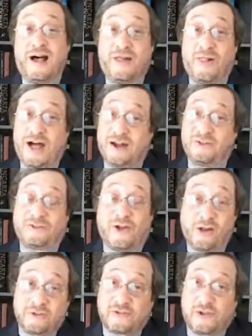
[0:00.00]
A lot of
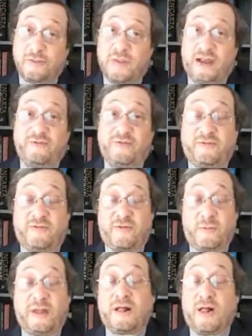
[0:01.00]
adults could benefit
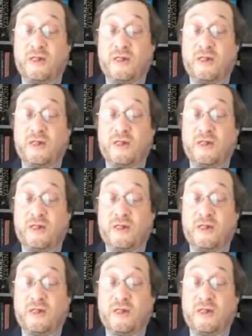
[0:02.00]
from it.